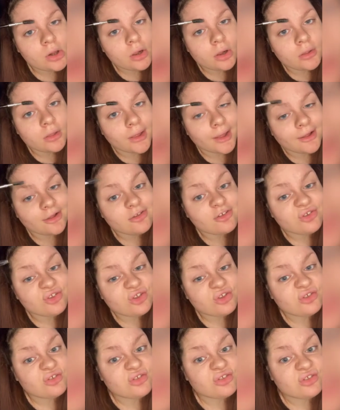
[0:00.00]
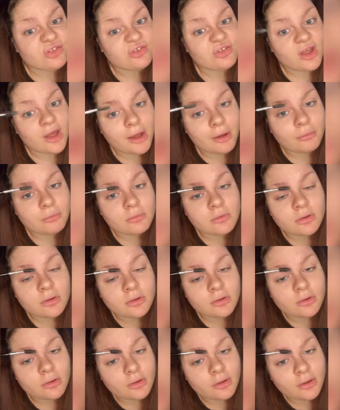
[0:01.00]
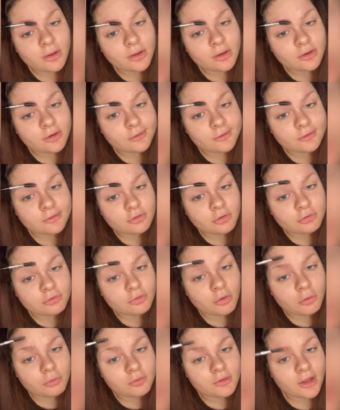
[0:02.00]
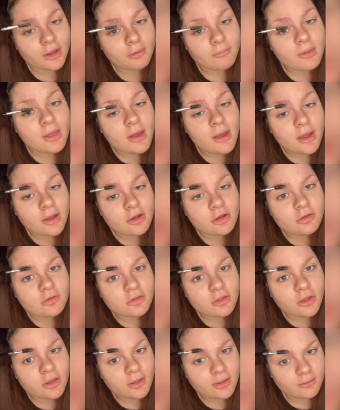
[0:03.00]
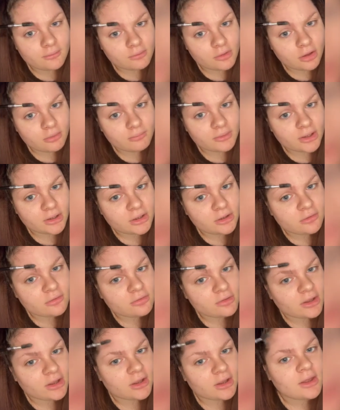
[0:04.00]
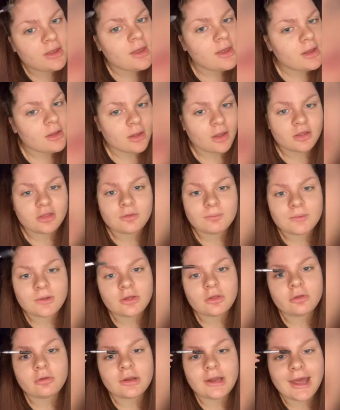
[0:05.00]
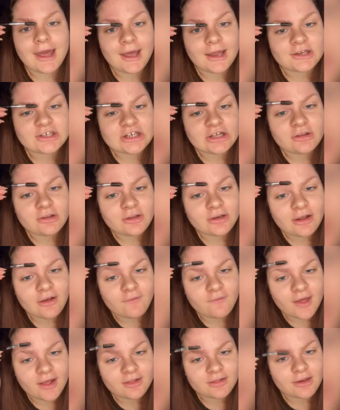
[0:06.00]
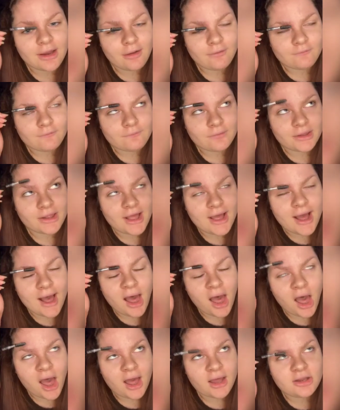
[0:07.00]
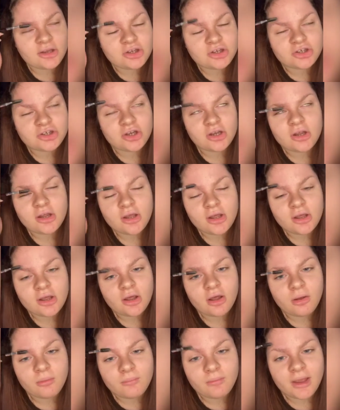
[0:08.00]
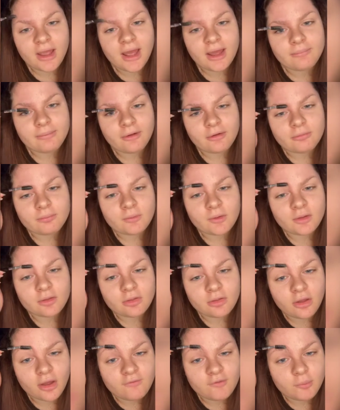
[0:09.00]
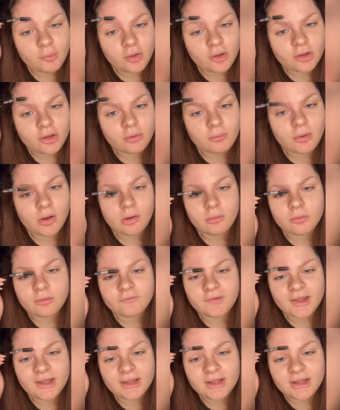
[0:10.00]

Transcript: That's how they do this, just don't stay up. Normally I use the Got To Be Glued hair gel, and now that sounds really harsh on my eyebrows, but it's not if you put a lot of water with it.